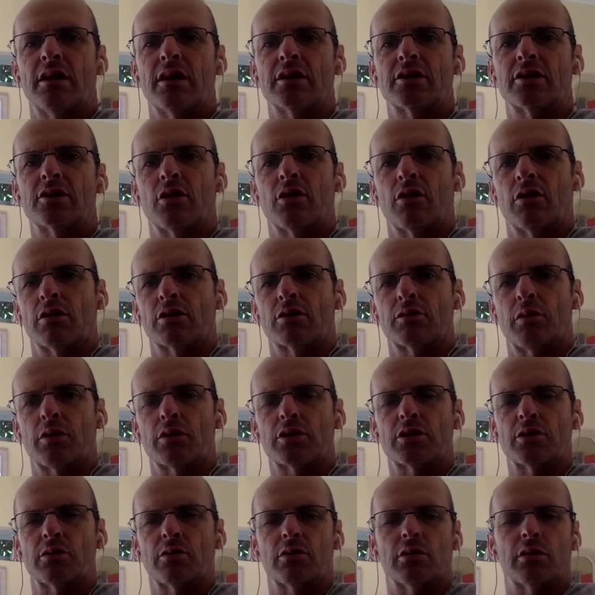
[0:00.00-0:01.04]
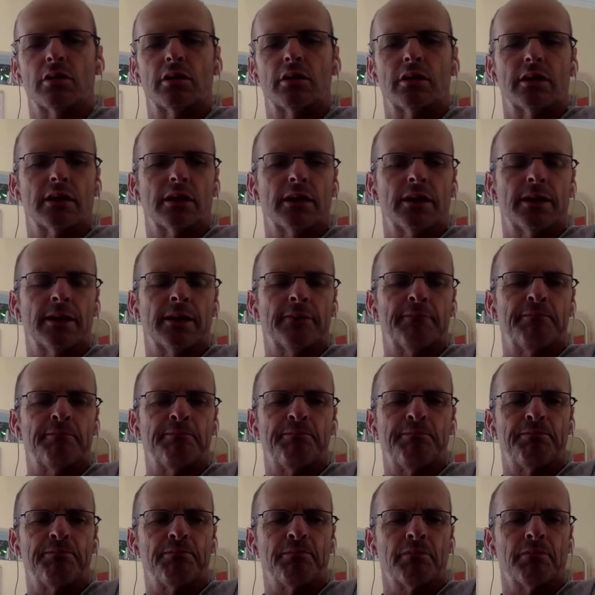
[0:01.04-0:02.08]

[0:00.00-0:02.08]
as long as possible. And